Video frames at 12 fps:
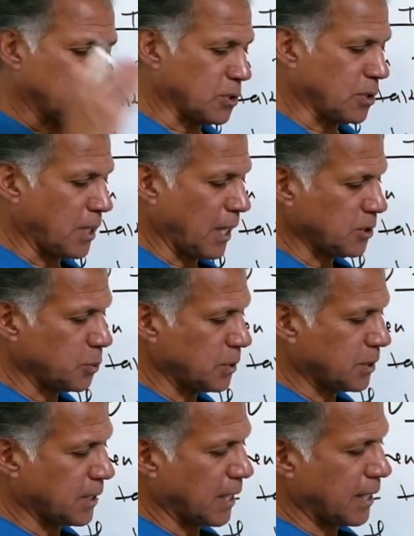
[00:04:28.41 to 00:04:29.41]
So the next
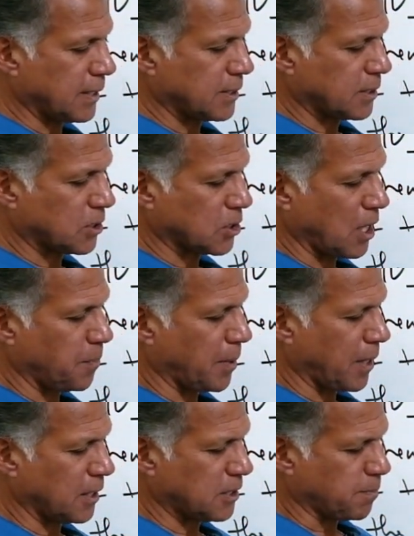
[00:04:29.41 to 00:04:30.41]
one says, sleep
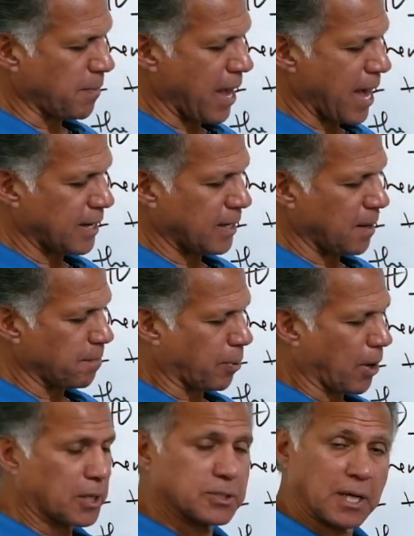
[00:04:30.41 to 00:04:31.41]
on its mat and
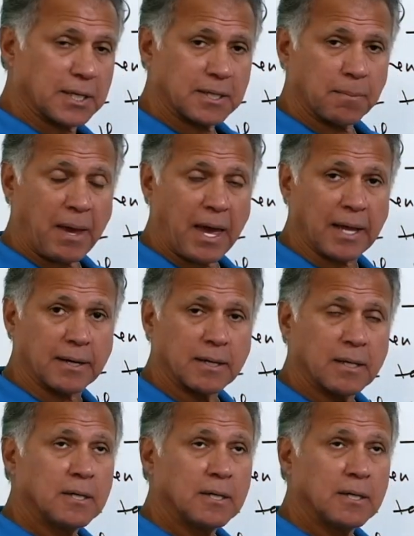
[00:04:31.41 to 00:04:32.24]
barks on command.